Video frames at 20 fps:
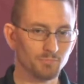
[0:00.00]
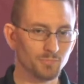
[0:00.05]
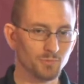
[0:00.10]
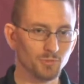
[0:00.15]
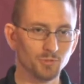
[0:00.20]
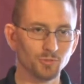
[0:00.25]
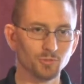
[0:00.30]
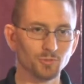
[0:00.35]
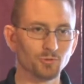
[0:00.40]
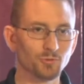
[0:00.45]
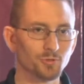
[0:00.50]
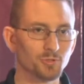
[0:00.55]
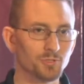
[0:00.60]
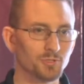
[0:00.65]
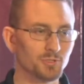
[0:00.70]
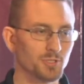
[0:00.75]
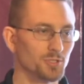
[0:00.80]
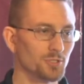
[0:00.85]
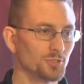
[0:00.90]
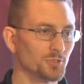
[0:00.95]
Your
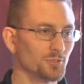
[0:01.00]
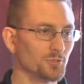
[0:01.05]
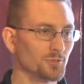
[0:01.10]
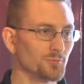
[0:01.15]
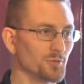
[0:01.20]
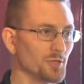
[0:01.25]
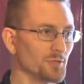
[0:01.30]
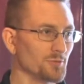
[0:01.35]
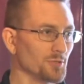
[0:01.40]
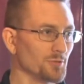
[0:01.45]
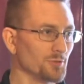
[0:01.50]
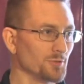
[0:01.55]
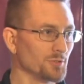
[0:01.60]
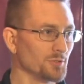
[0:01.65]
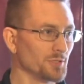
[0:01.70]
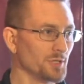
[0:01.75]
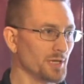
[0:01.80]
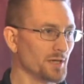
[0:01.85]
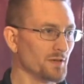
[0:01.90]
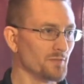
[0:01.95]
organization is probably going
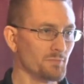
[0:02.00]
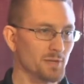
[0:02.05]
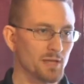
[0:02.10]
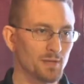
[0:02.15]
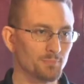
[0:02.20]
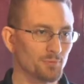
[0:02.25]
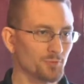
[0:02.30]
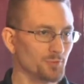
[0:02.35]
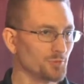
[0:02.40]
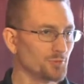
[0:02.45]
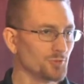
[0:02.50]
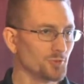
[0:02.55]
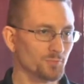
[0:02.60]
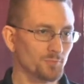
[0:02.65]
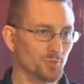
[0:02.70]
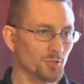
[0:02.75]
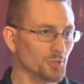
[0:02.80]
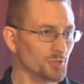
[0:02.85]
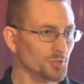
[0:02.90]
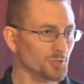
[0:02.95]
to have Mapreduce
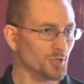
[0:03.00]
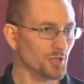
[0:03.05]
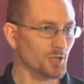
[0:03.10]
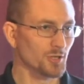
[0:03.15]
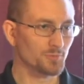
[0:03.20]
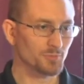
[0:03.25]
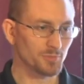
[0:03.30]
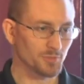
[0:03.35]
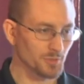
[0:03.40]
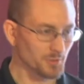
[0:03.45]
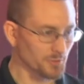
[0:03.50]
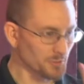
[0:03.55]
Spark jobs.